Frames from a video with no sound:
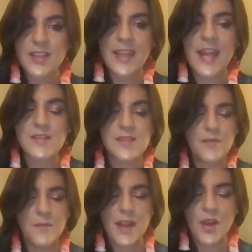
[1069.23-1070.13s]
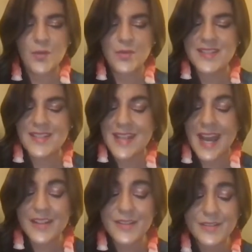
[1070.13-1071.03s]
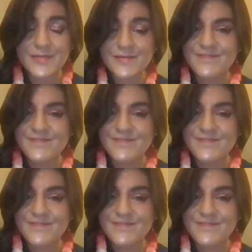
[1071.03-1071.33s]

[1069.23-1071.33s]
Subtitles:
the chasms of my own denial.